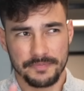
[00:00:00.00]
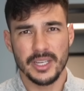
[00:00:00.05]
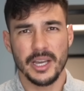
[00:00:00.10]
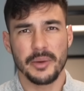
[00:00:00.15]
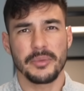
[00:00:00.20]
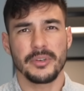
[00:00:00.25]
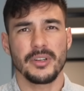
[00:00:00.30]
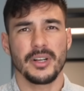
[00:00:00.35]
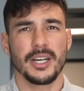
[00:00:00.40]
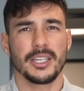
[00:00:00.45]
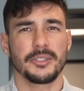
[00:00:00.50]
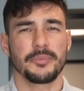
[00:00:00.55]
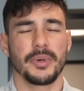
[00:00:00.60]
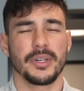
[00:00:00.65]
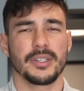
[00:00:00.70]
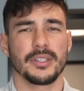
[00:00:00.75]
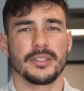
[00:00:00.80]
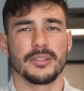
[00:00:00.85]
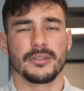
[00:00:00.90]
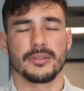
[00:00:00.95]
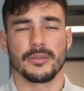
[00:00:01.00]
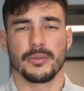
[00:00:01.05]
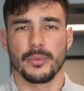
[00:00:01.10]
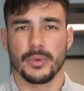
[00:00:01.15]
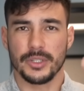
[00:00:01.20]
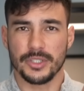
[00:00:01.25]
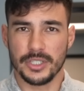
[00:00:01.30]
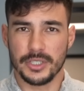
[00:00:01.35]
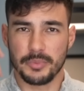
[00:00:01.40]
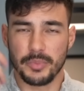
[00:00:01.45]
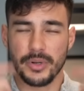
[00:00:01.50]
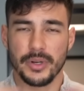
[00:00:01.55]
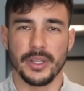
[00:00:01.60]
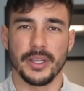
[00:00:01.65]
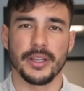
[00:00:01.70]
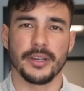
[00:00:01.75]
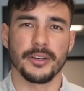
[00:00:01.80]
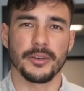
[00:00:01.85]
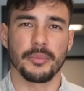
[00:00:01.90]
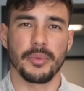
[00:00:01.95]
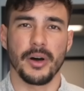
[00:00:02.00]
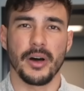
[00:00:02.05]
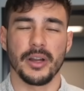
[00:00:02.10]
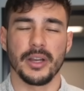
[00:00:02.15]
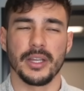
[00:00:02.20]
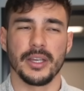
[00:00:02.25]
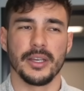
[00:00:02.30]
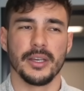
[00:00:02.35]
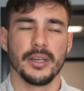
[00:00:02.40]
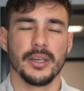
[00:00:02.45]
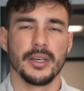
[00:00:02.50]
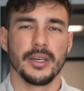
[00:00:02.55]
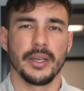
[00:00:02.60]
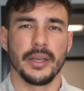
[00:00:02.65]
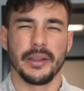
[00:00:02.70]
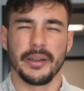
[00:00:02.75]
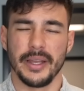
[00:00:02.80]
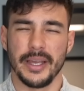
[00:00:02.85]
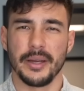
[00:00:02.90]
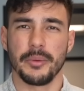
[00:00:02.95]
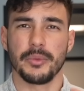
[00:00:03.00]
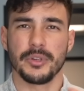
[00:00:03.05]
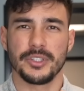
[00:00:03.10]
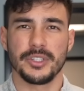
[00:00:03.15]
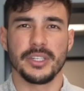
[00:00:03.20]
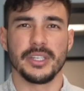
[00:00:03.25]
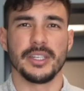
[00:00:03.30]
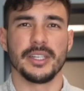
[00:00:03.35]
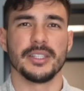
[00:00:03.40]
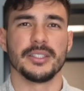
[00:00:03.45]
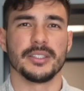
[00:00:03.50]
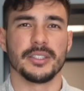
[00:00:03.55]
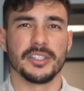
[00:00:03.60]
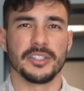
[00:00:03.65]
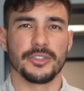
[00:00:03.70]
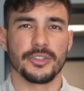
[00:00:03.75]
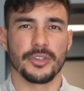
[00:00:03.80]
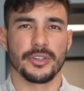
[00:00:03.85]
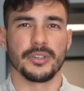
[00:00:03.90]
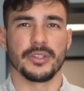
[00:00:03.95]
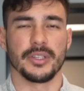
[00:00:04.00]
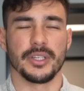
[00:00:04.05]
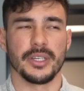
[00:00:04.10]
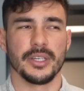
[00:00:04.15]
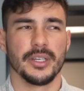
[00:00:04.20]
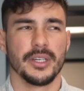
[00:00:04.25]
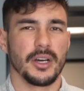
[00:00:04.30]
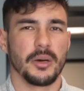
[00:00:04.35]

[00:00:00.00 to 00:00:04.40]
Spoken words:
Chemical aspect is what she's putting in her body and what she needs internally.